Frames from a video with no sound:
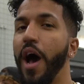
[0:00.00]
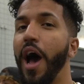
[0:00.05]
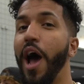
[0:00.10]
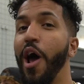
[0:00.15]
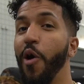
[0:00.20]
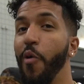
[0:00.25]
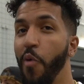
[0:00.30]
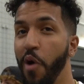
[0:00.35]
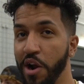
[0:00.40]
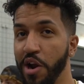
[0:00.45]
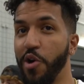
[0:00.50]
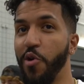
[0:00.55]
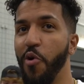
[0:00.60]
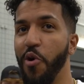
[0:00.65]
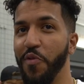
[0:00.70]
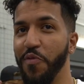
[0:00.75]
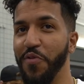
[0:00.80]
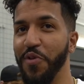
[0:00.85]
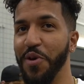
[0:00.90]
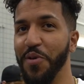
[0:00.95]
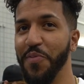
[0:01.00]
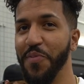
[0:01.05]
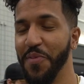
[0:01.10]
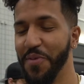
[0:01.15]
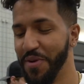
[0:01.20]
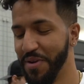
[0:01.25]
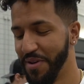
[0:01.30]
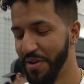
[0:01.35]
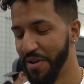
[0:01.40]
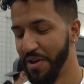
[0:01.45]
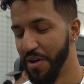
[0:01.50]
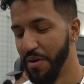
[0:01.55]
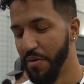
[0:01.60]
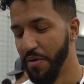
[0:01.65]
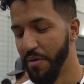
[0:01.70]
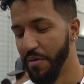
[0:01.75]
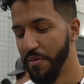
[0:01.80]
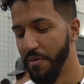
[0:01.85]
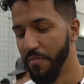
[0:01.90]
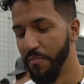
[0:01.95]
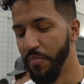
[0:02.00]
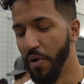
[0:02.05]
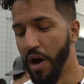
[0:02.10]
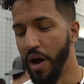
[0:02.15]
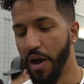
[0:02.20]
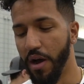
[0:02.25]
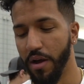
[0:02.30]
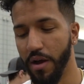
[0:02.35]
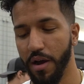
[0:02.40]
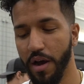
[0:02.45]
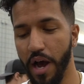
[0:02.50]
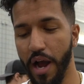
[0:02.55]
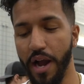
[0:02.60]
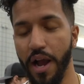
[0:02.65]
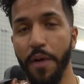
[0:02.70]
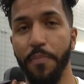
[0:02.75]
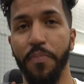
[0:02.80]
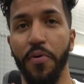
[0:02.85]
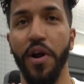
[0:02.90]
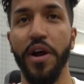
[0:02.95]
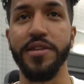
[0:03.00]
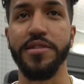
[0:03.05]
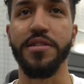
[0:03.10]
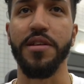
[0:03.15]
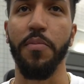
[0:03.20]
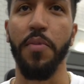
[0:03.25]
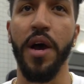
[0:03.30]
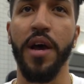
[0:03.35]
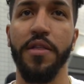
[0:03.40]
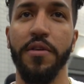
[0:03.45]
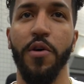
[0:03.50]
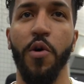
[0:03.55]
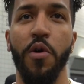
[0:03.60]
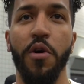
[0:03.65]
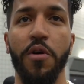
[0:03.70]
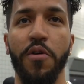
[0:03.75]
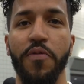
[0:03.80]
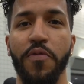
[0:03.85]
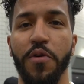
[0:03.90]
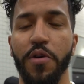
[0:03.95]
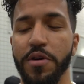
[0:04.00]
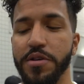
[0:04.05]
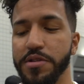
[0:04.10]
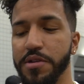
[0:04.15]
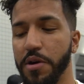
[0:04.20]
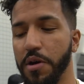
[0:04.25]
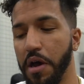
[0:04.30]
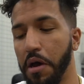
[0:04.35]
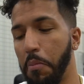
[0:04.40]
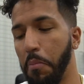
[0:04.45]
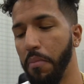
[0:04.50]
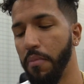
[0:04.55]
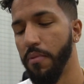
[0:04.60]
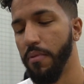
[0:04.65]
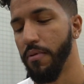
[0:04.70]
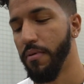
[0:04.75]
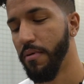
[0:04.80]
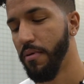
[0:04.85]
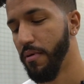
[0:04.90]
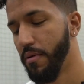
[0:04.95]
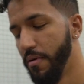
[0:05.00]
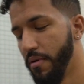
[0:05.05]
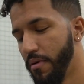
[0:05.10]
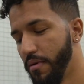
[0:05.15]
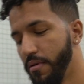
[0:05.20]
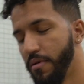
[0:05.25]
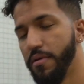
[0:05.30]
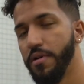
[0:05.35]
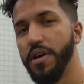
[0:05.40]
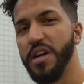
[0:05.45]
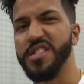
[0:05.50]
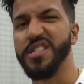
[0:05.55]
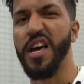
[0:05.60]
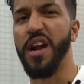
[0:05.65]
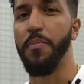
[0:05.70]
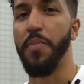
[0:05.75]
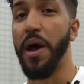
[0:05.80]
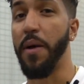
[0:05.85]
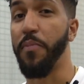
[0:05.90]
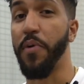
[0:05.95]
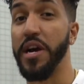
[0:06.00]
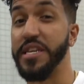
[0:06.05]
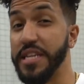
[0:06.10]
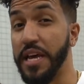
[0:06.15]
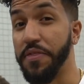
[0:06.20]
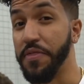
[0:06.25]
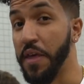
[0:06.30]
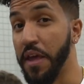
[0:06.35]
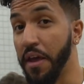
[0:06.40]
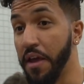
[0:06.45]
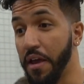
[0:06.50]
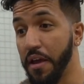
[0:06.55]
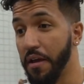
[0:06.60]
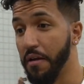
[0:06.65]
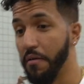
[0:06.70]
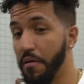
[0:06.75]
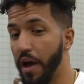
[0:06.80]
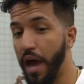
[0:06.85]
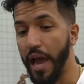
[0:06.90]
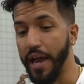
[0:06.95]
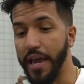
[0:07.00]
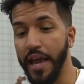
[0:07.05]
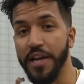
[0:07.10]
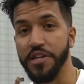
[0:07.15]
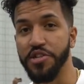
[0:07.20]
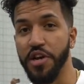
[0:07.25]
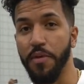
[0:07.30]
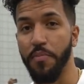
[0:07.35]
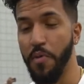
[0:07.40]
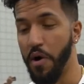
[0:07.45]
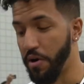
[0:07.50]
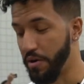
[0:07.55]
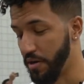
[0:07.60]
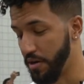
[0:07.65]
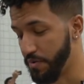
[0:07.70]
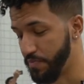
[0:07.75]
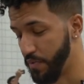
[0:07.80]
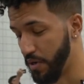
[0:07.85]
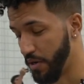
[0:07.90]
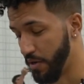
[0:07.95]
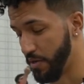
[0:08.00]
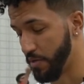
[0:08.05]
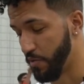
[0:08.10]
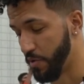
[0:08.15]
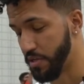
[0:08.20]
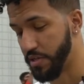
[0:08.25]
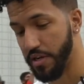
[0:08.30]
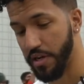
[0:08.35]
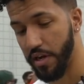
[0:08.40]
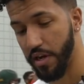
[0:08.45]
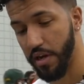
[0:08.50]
I won a coin flip, but I got pressed to buy the Oreo 4, so I it's not a bad price, I think. I can't check market, but uh, we'll see.